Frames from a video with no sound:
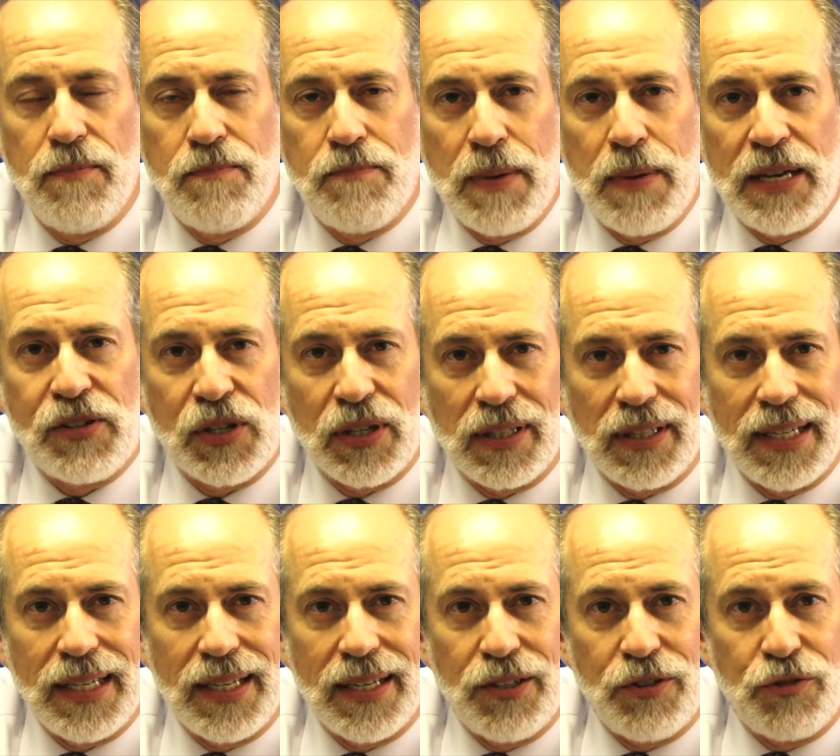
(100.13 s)

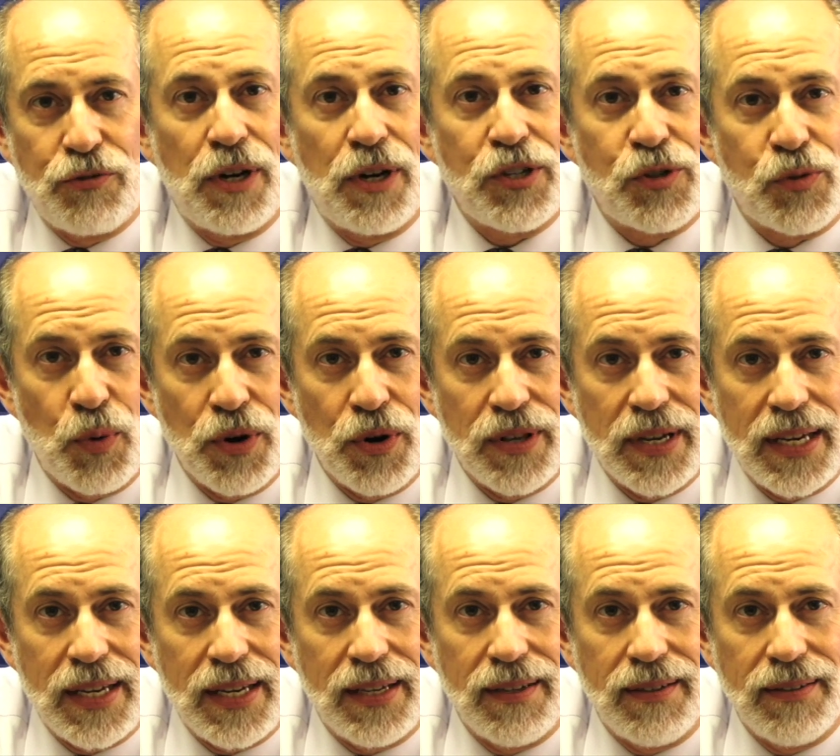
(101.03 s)
basically
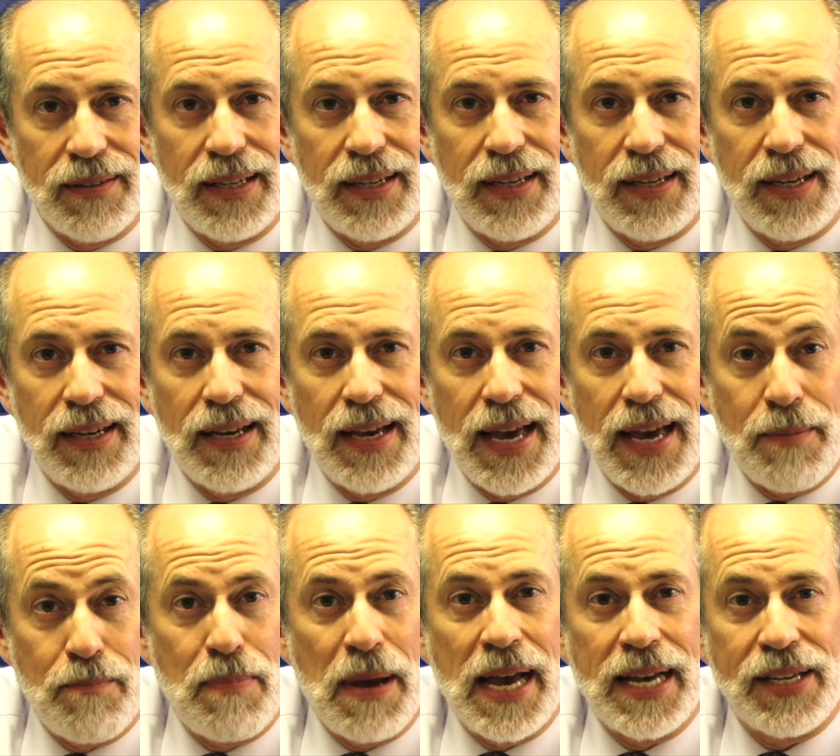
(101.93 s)
untrustworthy uh,
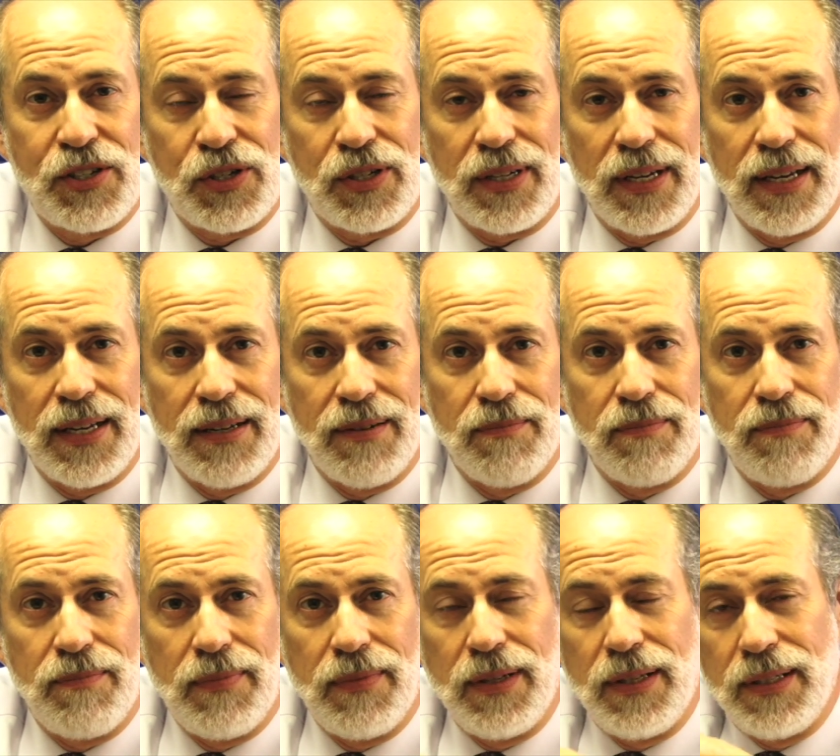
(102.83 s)
at best and
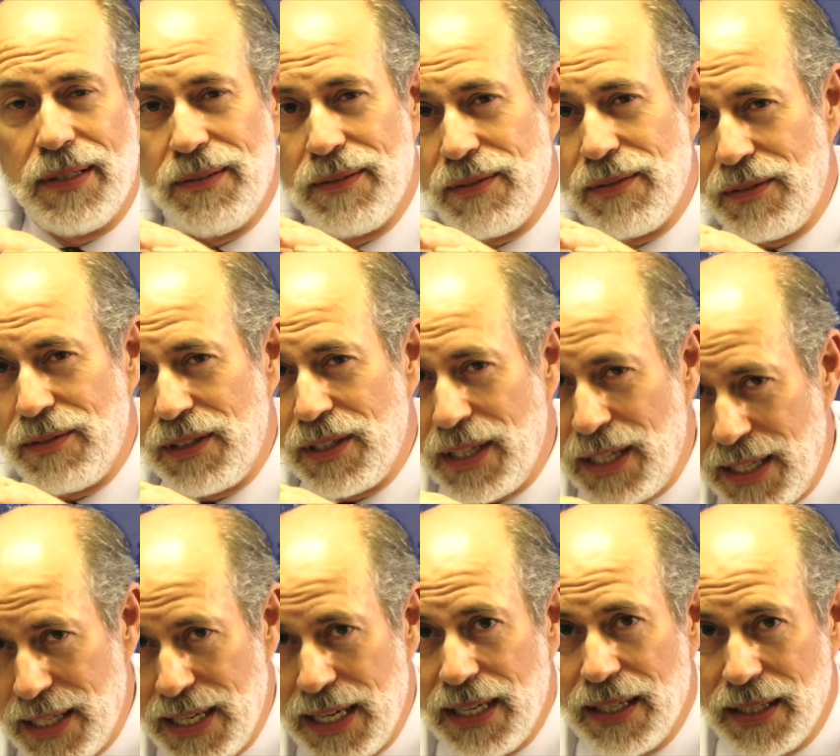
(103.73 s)

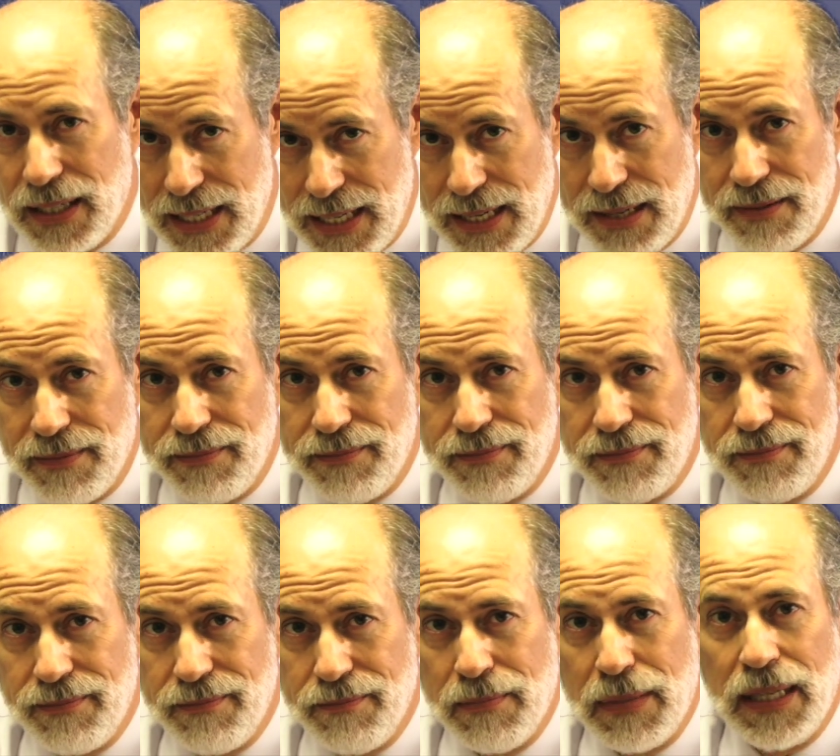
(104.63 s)
cunningly
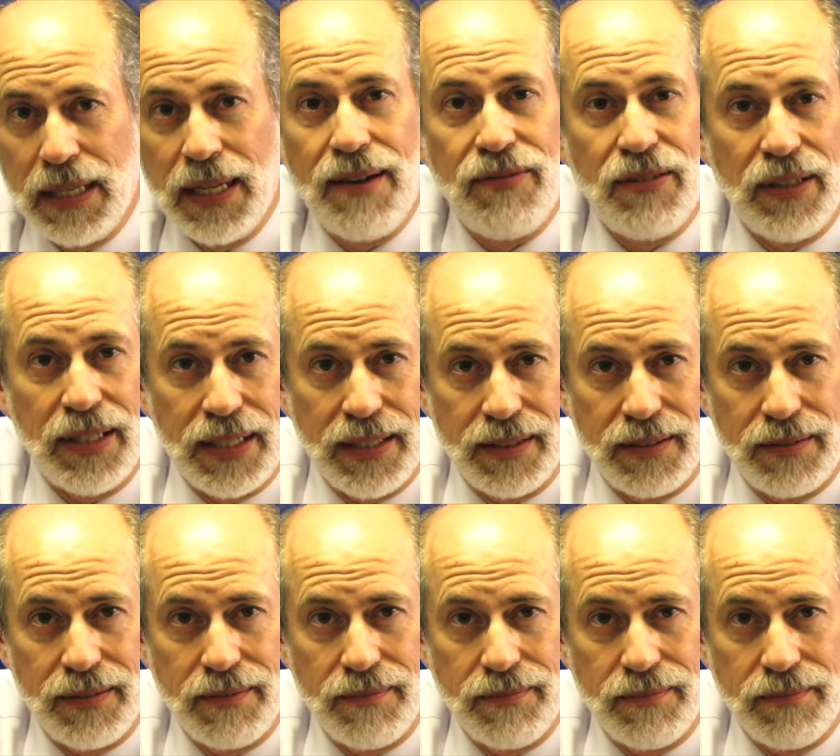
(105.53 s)
malevolent,
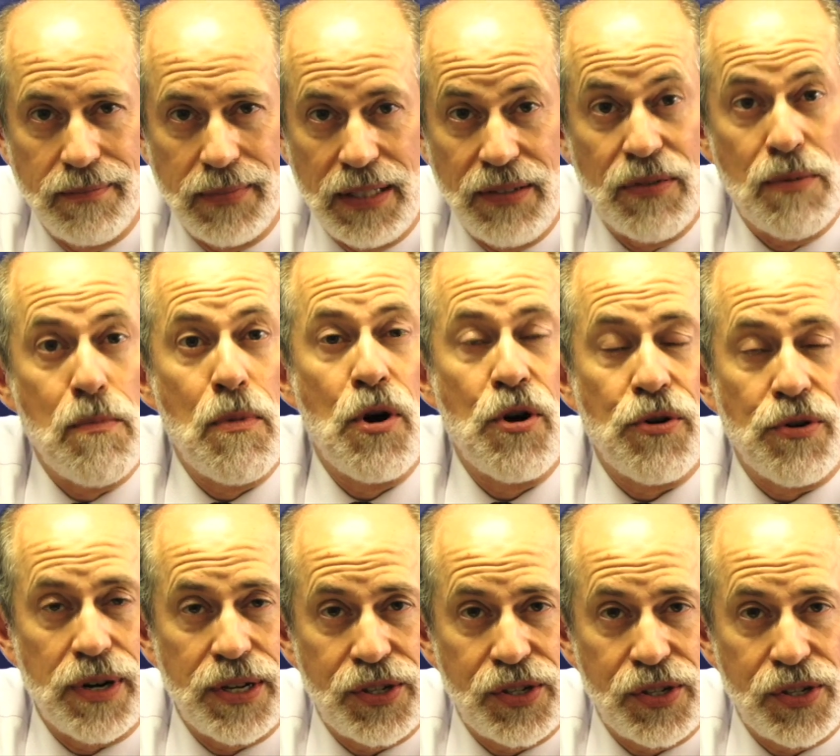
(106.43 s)
even
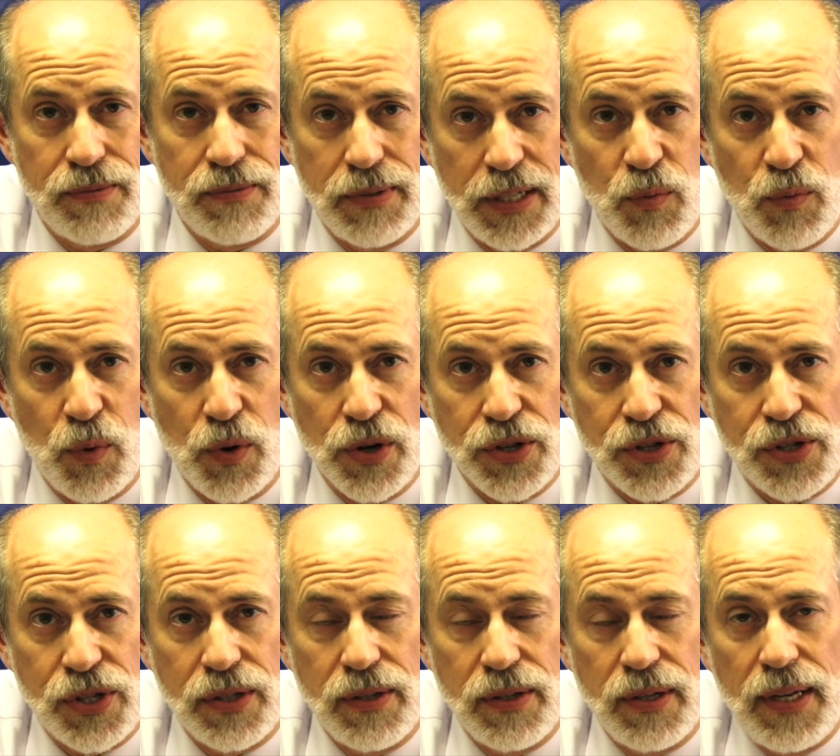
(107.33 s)
murderous at
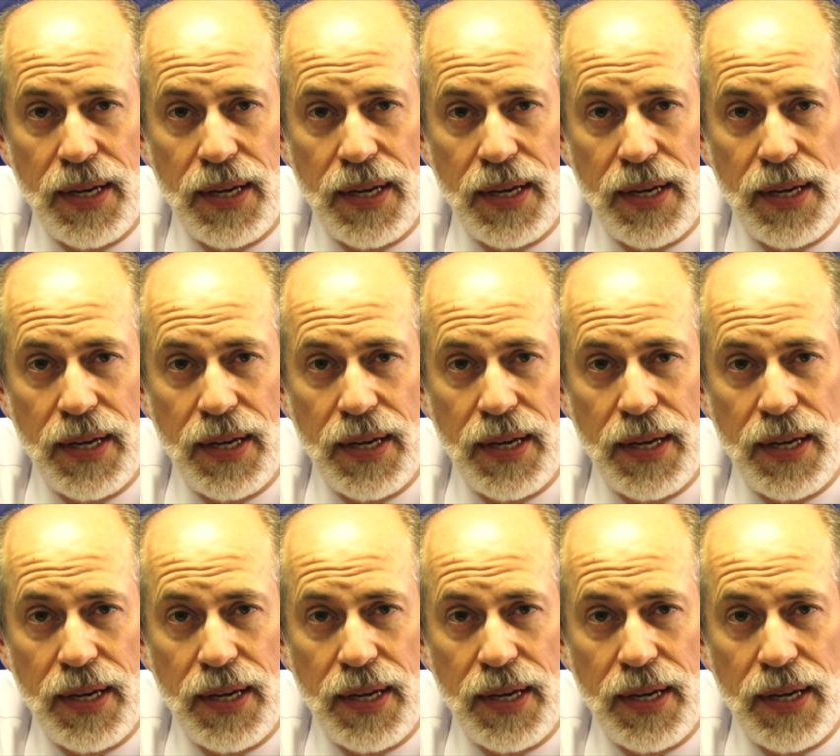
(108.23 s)
worst.